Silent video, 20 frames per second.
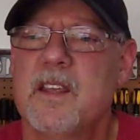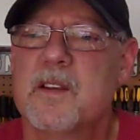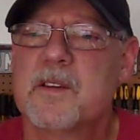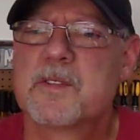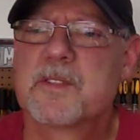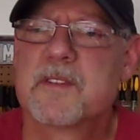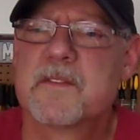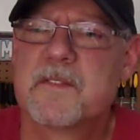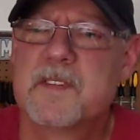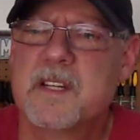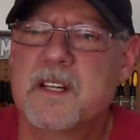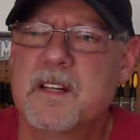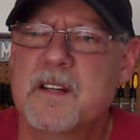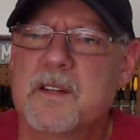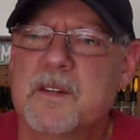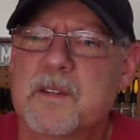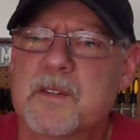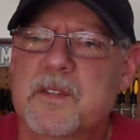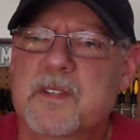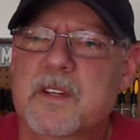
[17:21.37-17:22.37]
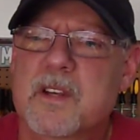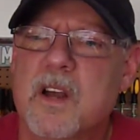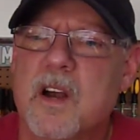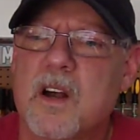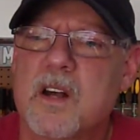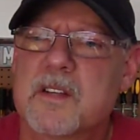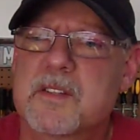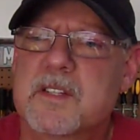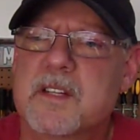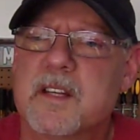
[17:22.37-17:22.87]
Years of tears
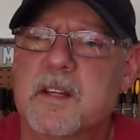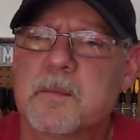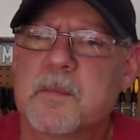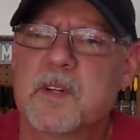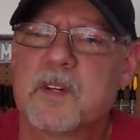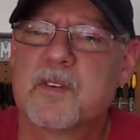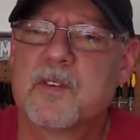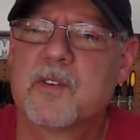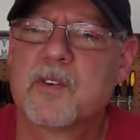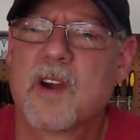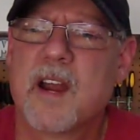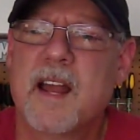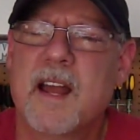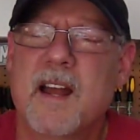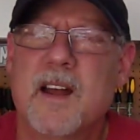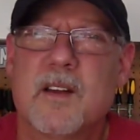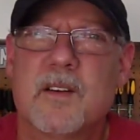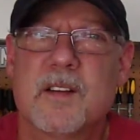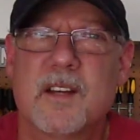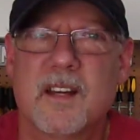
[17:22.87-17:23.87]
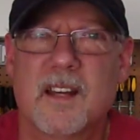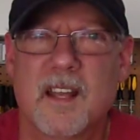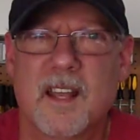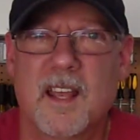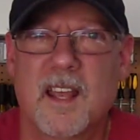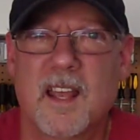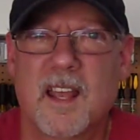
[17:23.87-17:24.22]
caused him to drown,